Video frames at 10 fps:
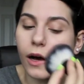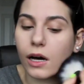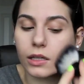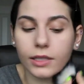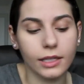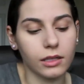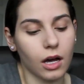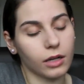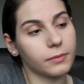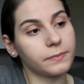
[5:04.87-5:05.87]
all day
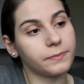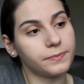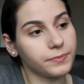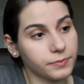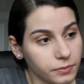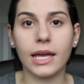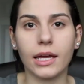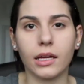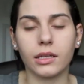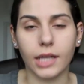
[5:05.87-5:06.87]
long.
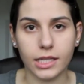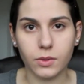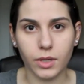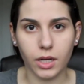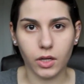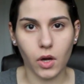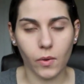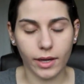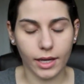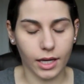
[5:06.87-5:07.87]
Next, we're going to
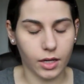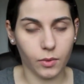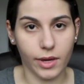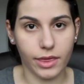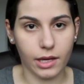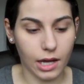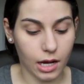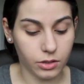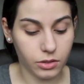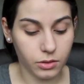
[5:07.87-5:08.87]
go in with a
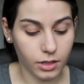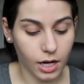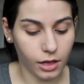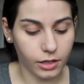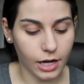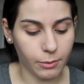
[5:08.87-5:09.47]
contour color.